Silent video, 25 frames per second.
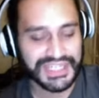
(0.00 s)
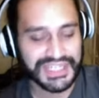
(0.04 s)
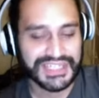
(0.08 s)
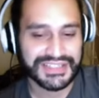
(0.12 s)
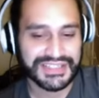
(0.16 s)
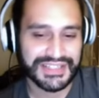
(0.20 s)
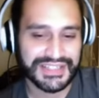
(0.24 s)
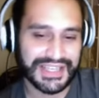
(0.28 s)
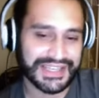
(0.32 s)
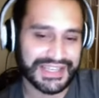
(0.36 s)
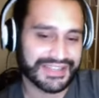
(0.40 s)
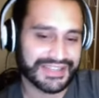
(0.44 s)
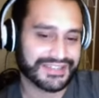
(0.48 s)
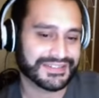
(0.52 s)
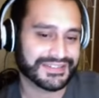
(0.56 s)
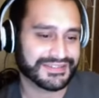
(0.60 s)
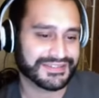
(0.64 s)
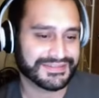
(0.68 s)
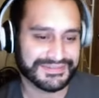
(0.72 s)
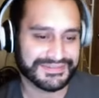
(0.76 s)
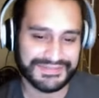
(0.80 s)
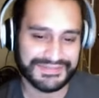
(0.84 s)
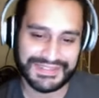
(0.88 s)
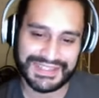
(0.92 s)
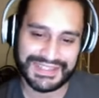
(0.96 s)
Like
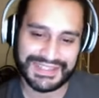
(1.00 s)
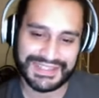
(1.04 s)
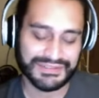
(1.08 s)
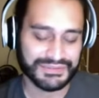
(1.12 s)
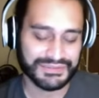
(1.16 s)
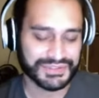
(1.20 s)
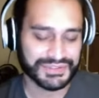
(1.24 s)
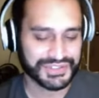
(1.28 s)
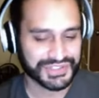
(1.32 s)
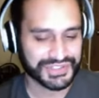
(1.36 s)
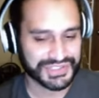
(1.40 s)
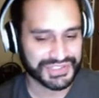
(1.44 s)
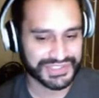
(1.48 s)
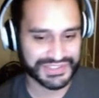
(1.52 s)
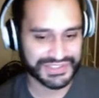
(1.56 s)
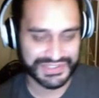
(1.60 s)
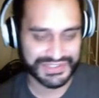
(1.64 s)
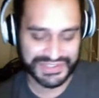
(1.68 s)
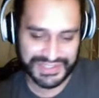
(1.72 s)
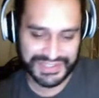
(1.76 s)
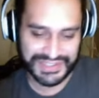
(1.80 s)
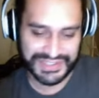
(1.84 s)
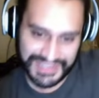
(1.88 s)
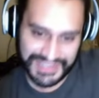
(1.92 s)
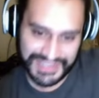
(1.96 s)
it was
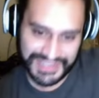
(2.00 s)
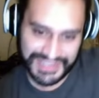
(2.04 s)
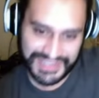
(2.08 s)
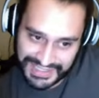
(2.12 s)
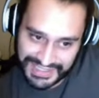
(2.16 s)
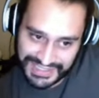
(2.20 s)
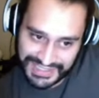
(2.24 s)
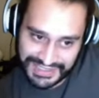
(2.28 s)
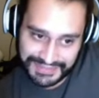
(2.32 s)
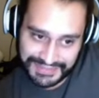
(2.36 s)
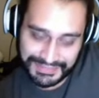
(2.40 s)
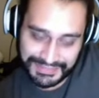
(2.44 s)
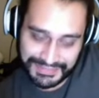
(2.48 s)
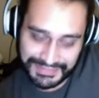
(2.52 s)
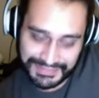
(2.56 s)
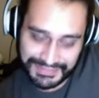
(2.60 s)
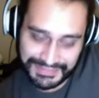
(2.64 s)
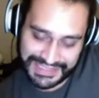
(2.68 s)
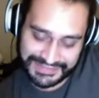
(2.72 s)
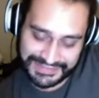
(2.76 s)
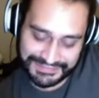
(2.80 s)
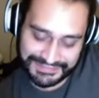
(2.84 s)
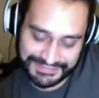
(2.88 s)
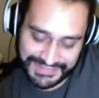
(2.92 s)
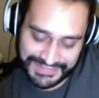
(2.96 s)
just,
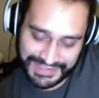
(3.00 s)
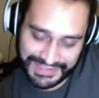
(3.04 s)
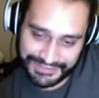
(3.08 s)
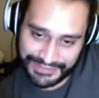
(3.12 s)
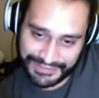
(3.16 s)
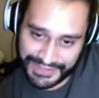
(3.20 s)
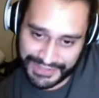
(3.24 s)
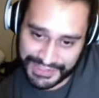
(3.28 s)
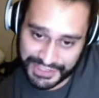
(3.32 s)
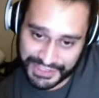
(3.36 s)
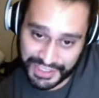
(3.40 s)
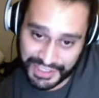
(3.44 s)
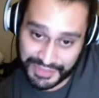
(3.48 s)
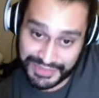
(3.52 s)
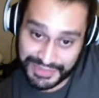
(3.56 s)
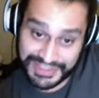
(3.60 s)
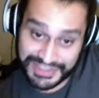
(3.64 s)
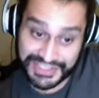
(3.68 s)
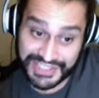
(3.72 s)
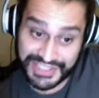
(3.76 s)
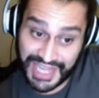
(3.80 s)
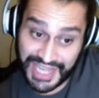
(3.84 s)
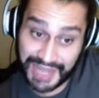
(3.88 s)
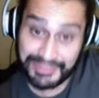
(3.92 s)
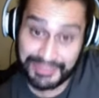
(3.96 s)
man, that fight should have been
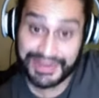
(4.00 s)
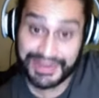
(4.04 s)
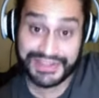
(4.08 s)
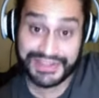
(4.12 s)
stopped by